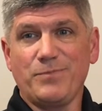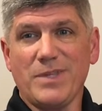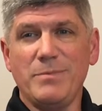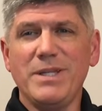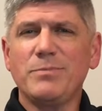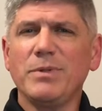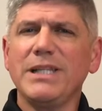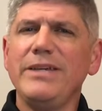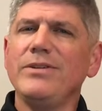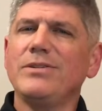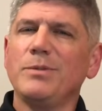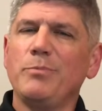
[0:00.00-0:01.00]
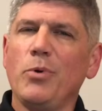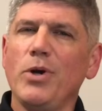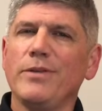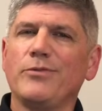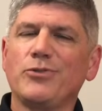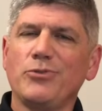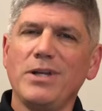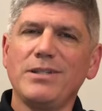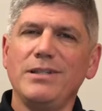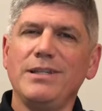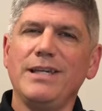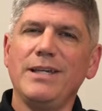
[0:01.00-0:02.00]
It means believing to the point of
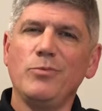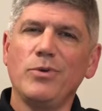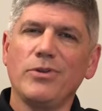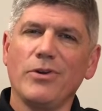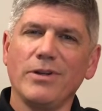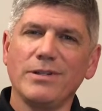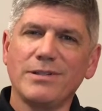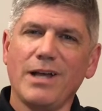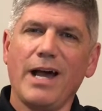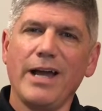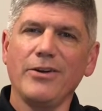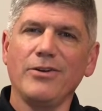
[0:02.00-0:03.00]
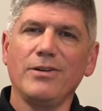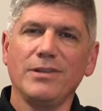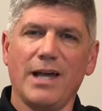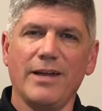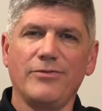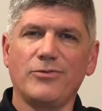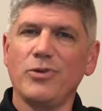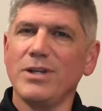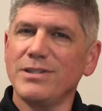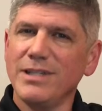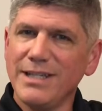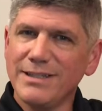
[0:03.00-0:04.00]
trusting him with our entire life,
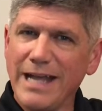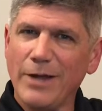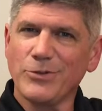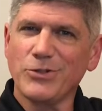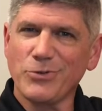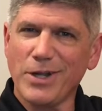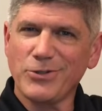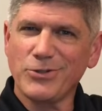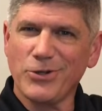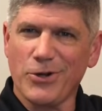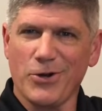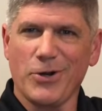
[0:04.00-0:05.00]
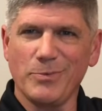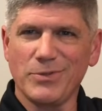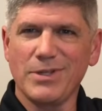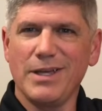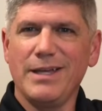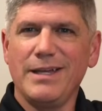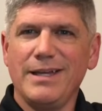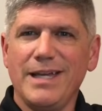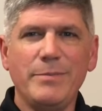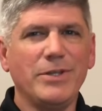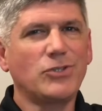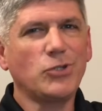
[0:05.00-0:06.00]
trusting his outstretched arms.
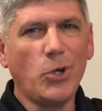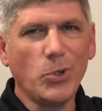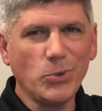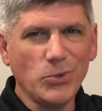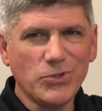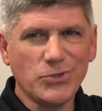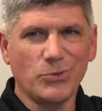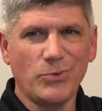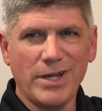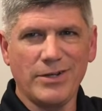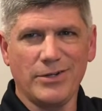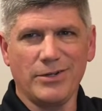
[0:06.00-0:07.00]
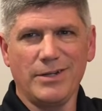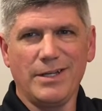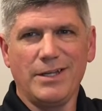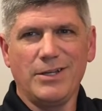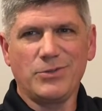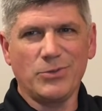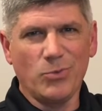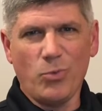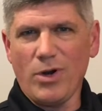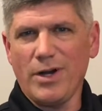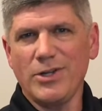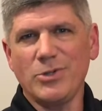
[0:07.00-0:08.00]
It means total surrender to the
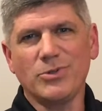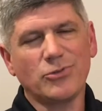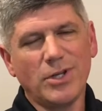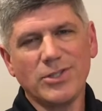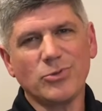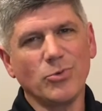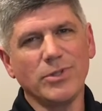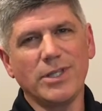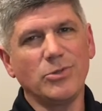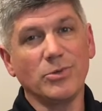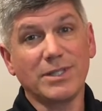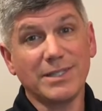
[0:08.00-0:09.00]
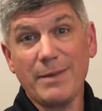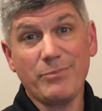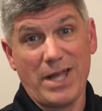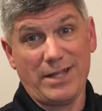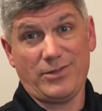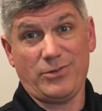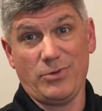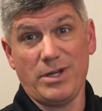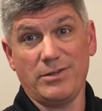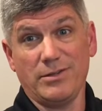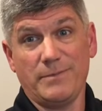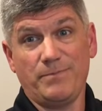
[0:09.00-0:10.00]
one who is trustworthy to accept that
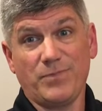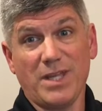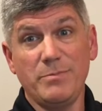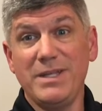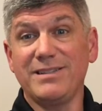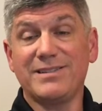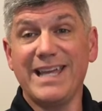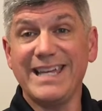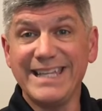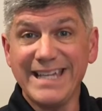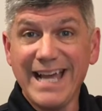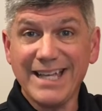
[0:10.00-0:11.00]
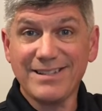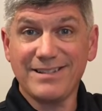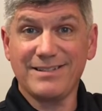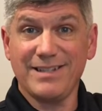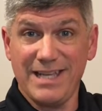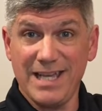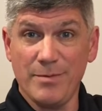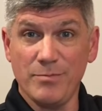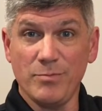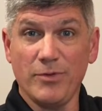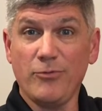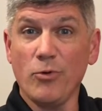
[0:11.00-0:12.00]
surrender. It means saying yes to
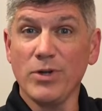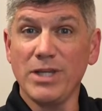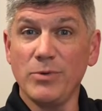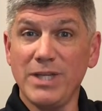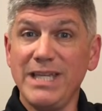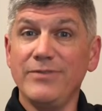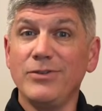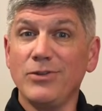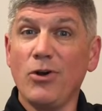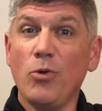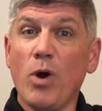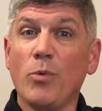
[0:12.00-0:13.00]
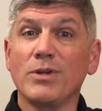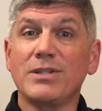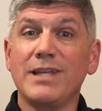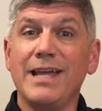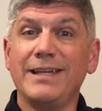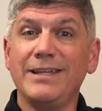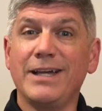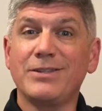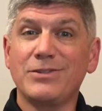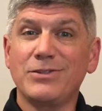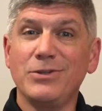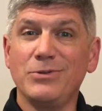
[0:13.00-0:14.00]
him before we even know what we're saying
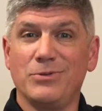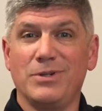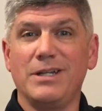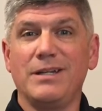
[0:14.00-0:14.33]
yes to.